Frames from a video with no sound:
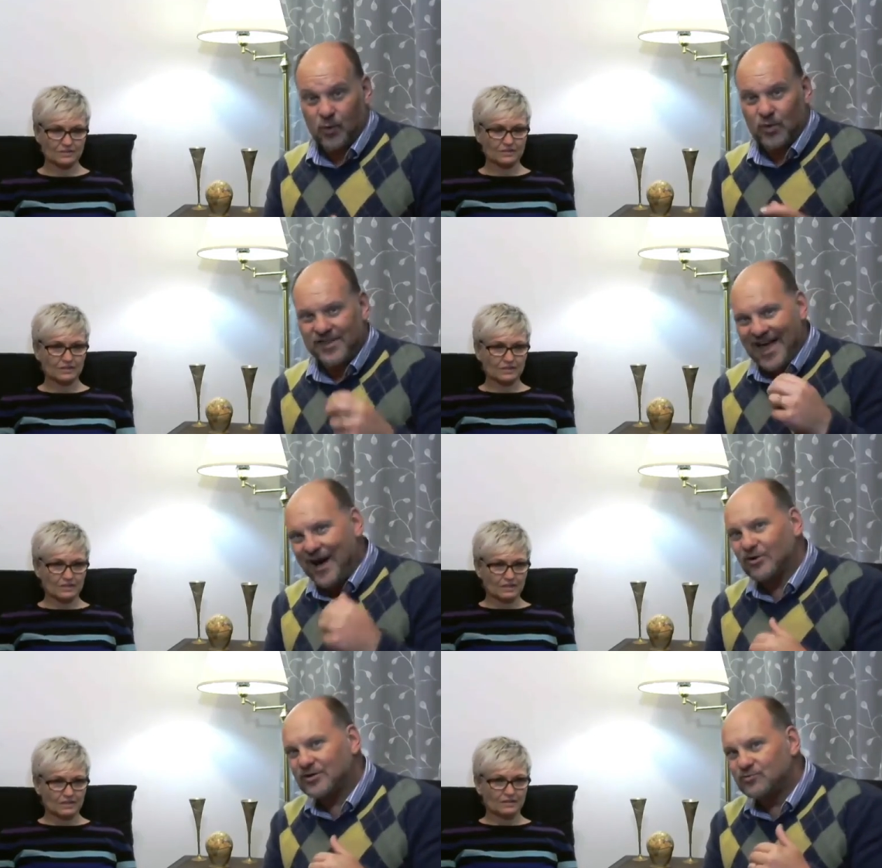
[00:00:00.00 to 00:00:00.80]

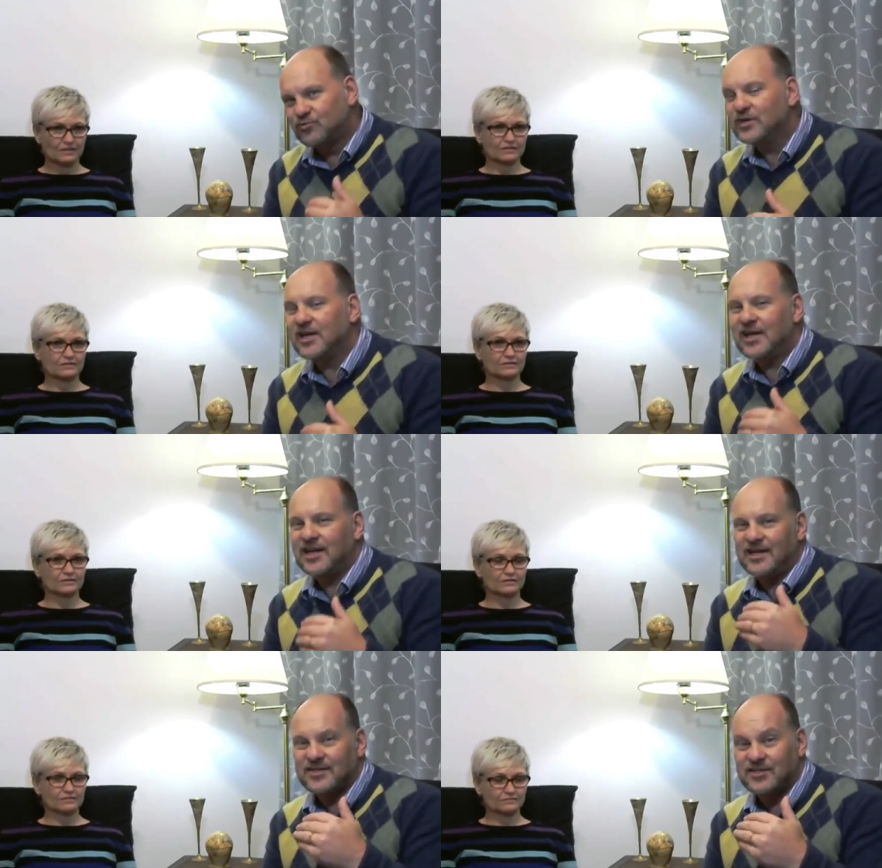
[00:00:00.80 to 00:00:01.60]
Speaker 1: without
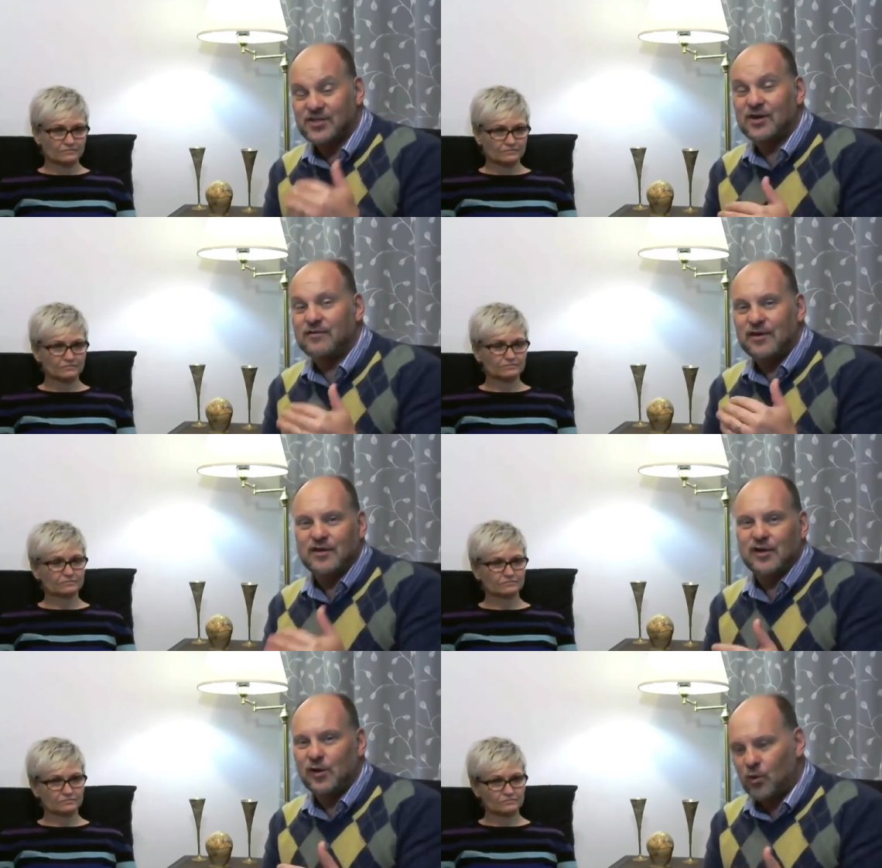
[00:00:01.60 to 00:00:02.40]
really serving the
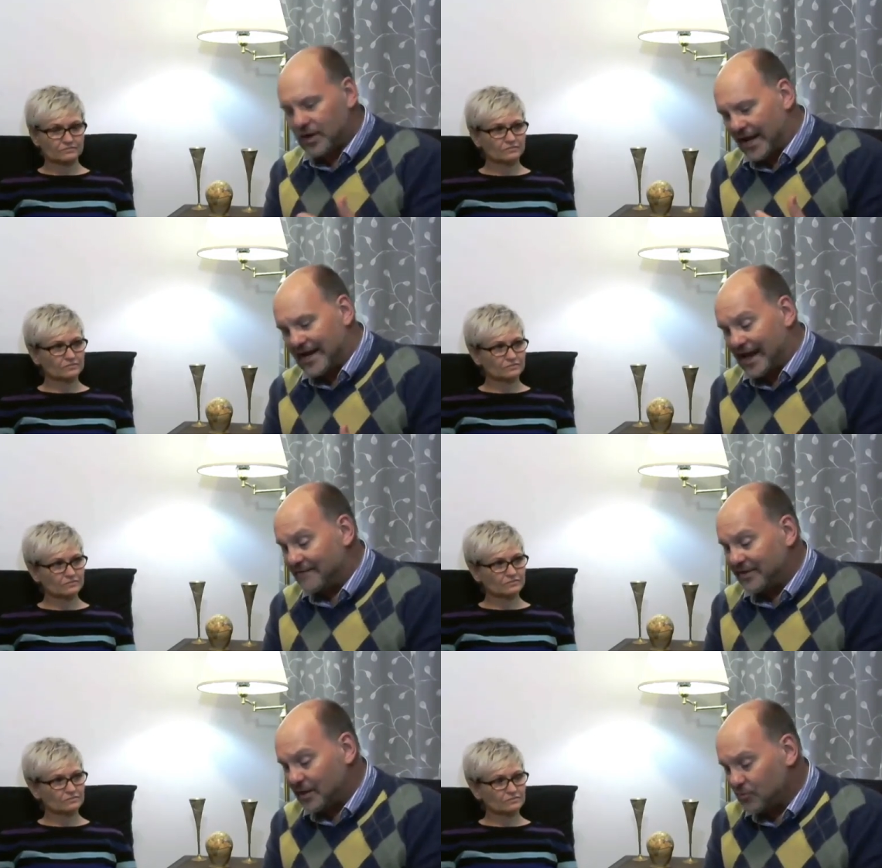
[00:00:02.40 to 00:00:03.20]
Lord and
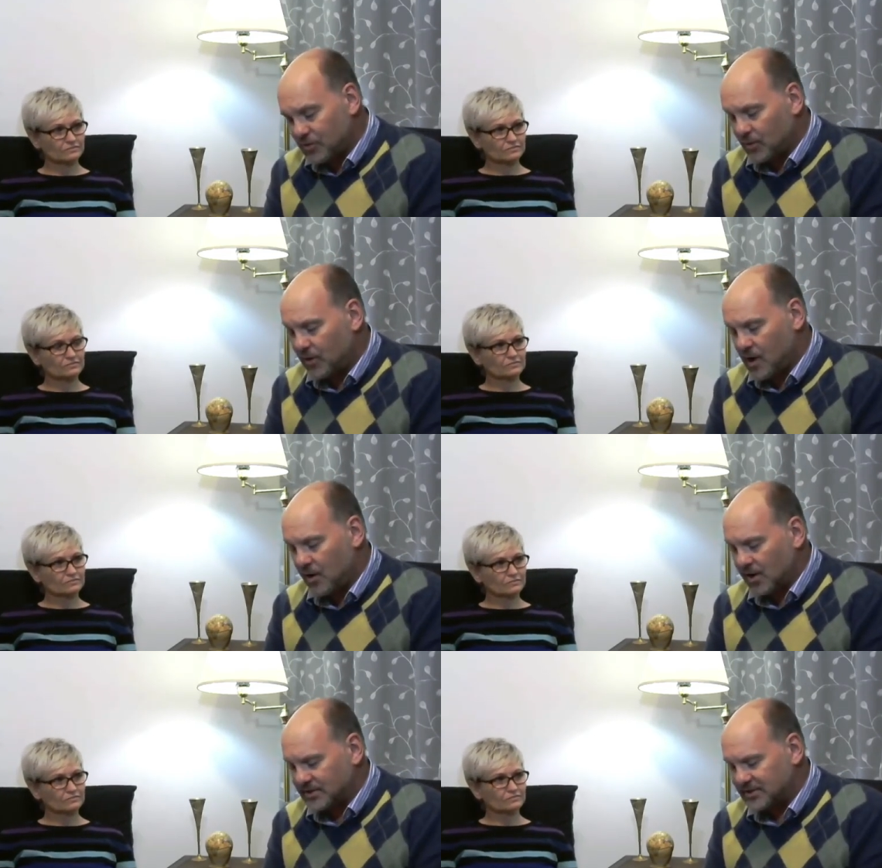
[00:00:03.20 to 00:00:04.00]
loving Him with all our
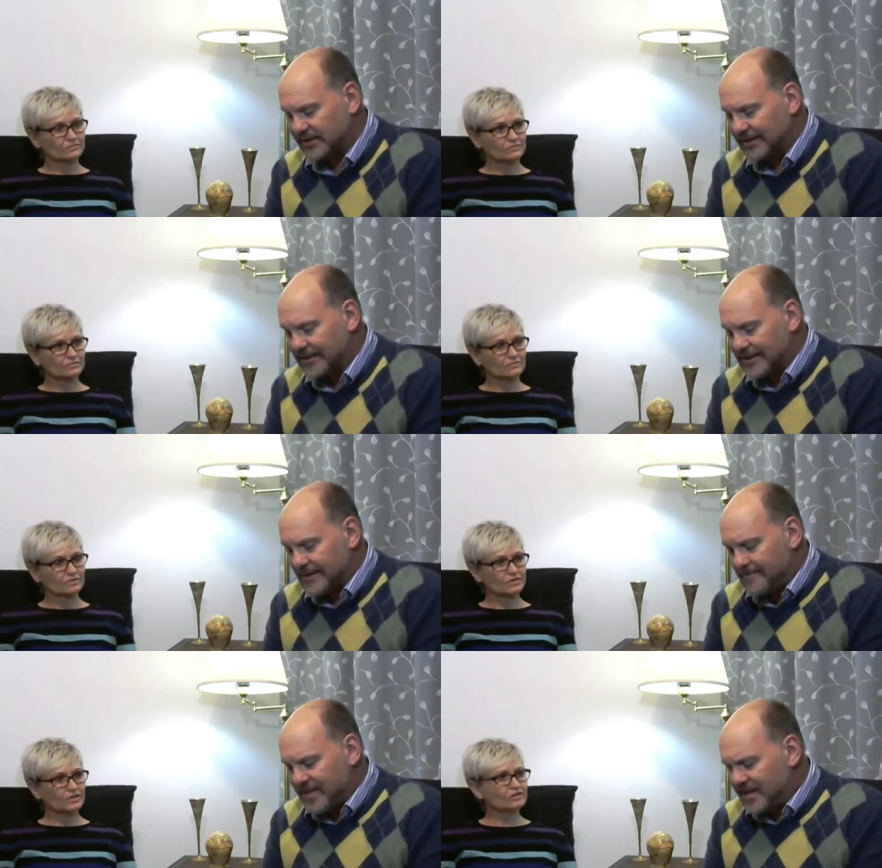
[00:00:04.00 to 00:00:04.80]
hearts.
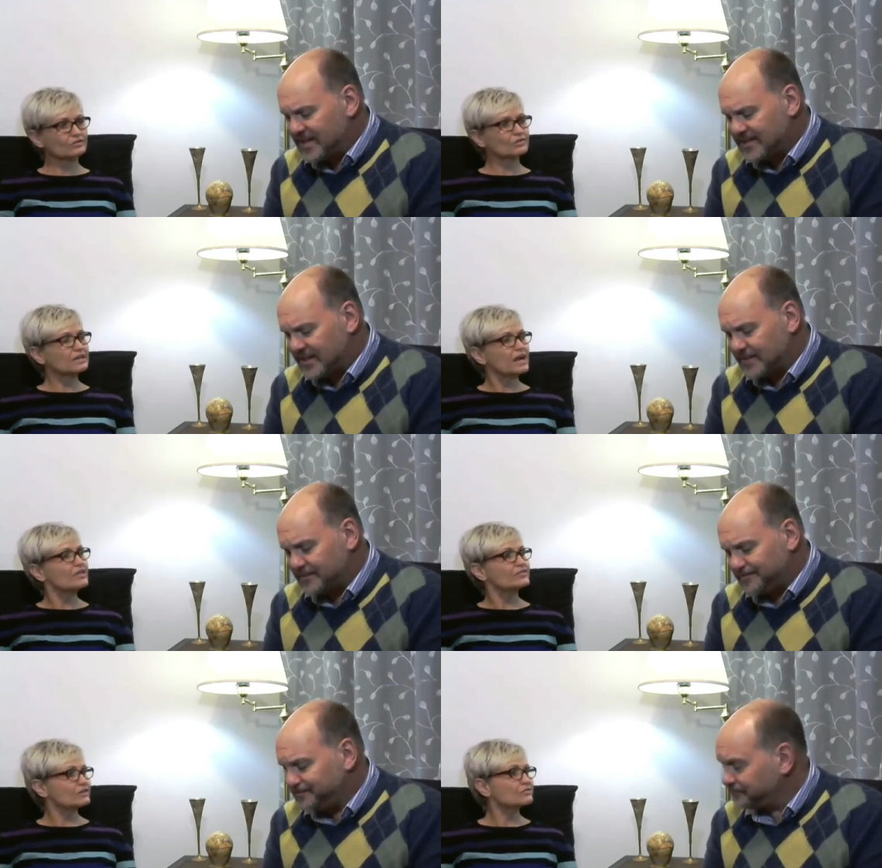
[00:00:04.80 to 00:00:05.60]
Yeah, the,
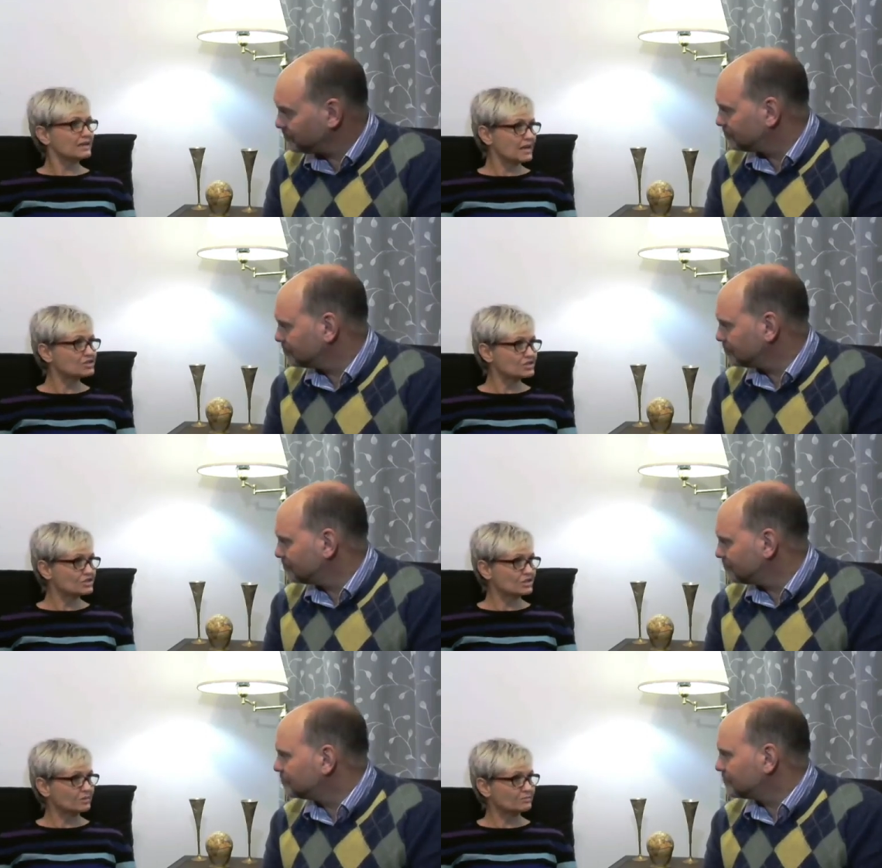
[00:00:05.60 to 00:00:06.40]
Speaker 2: the,
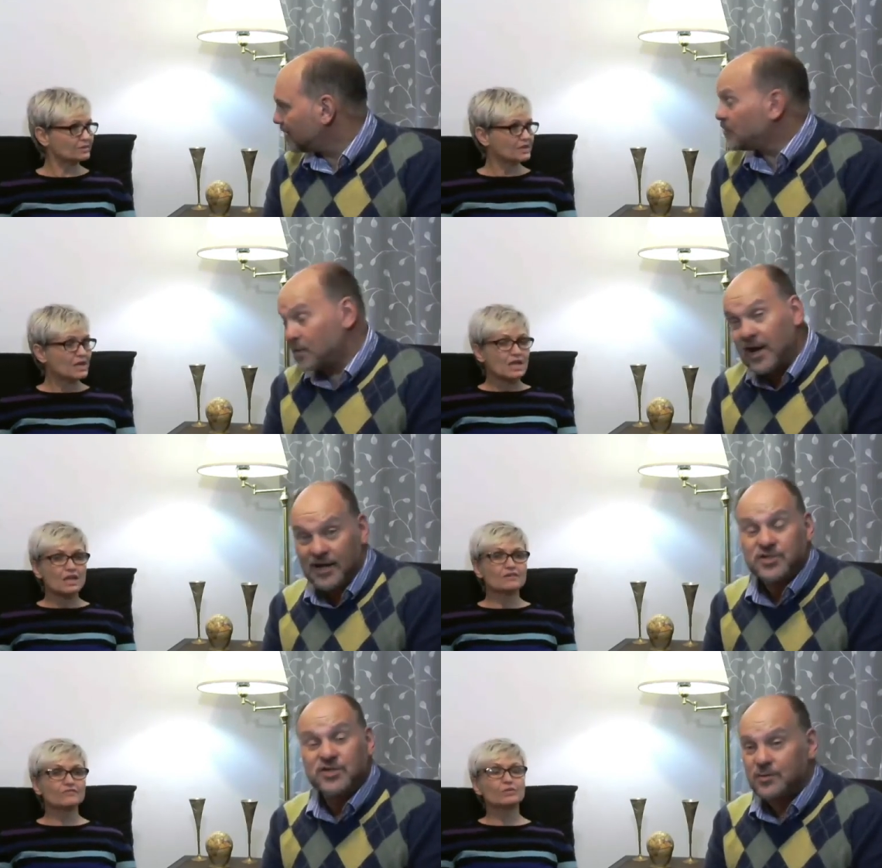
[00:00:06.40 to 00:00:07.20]
relationship. The
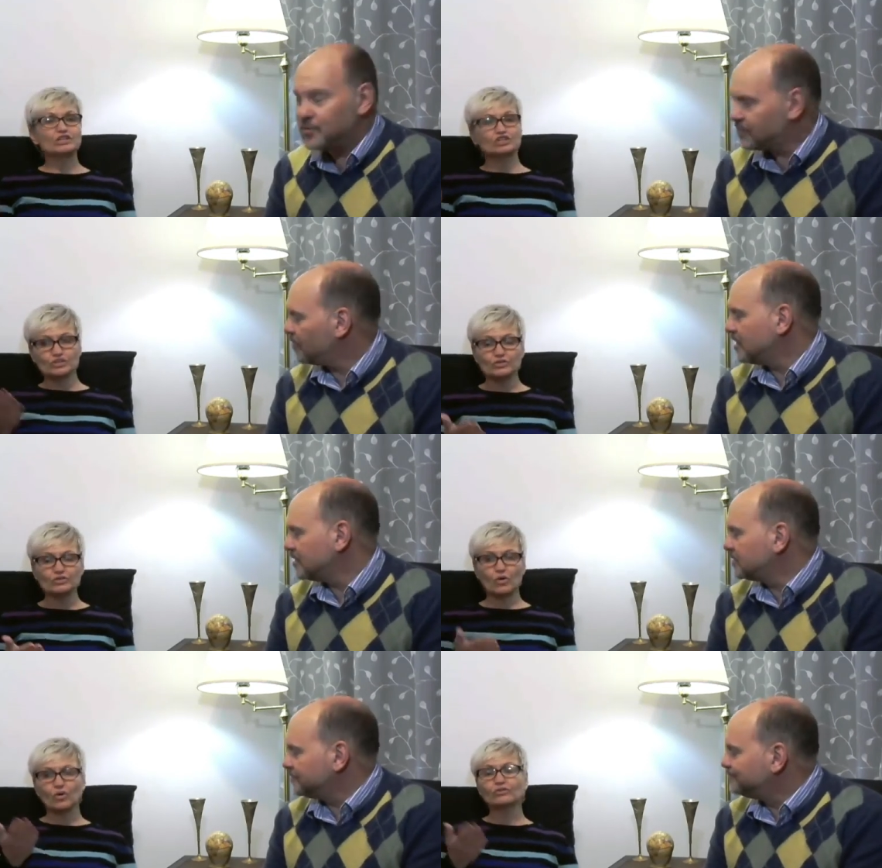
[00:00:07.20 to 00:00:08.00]
relationship. If we do
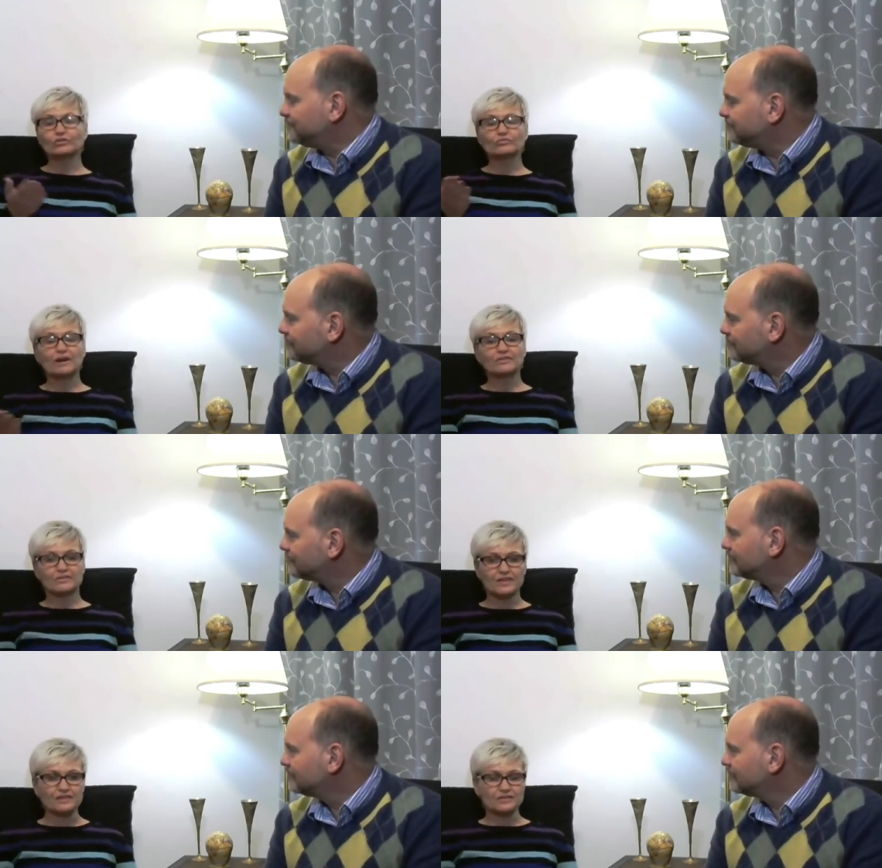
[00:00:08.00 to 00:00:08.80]
all the right
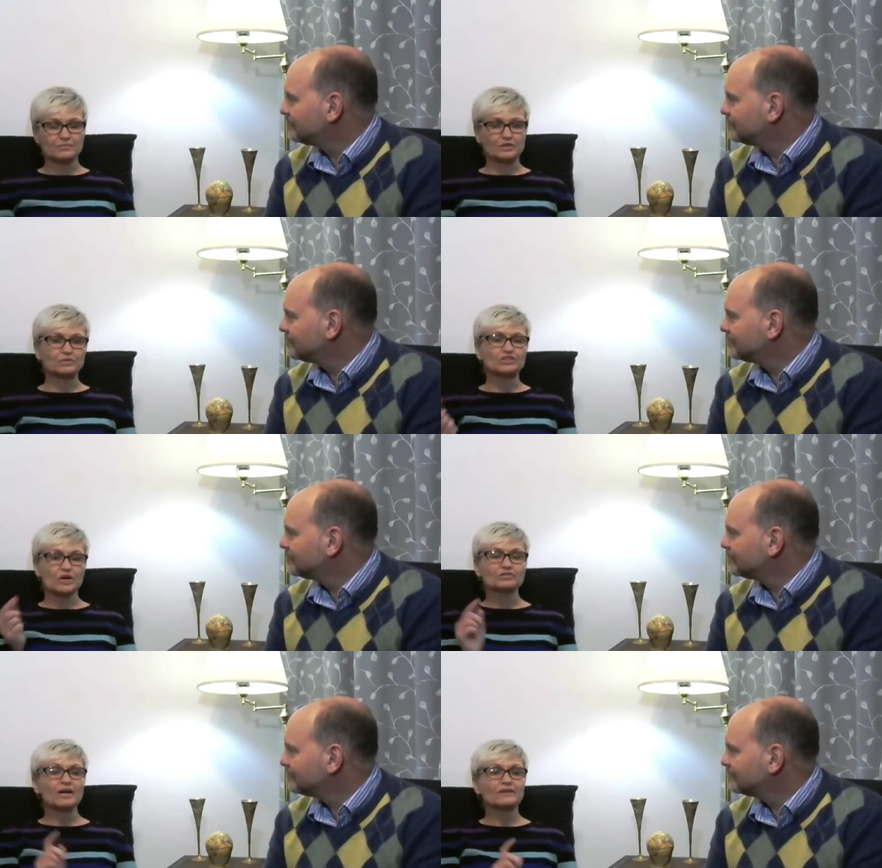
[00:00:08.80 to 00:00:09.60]
things, but we
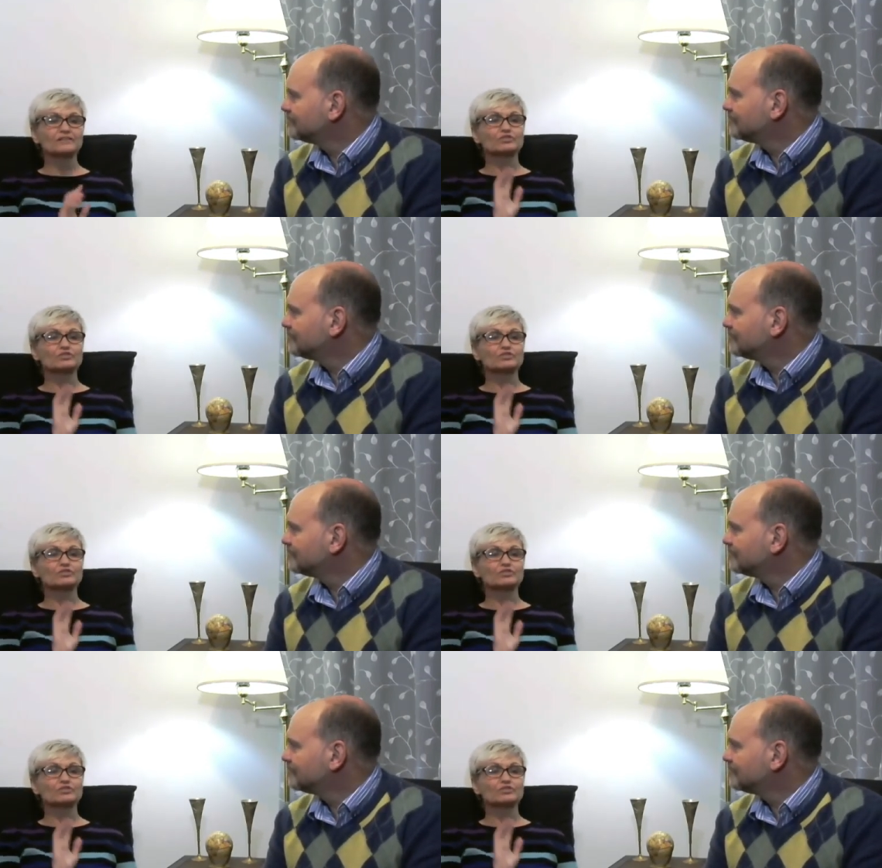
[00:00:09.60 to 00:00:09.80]
don't have the